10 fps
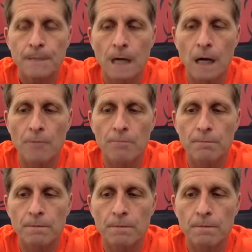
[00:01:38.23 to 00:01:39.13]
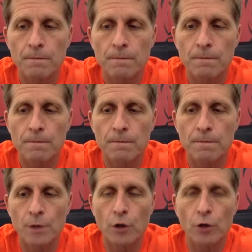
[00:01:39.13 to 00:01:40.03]
You
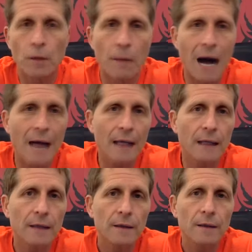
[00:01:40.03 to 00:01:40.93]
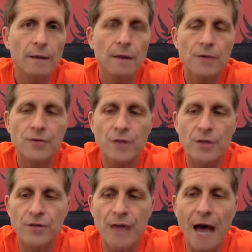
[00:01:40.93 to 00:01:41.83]
know, Kamani
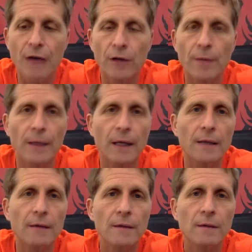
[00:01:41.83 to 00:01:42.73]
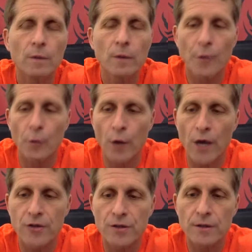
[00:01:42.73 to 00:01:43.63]
is now limited with a
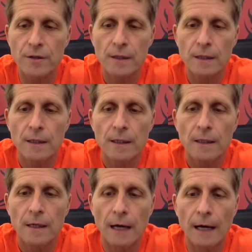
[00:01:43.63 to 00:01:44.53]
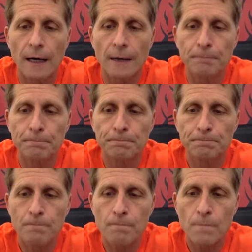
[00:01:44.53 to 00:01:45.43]
wrist. You
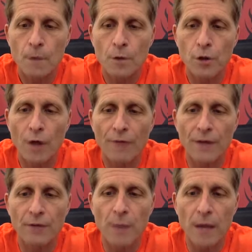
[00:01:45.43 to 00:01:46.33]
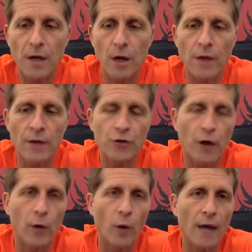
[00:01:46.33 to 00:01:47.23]
know, I think and then
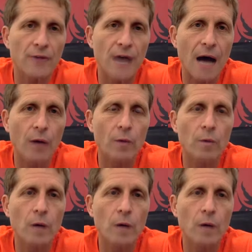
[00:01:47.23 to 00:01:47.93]
Trey Wade's out.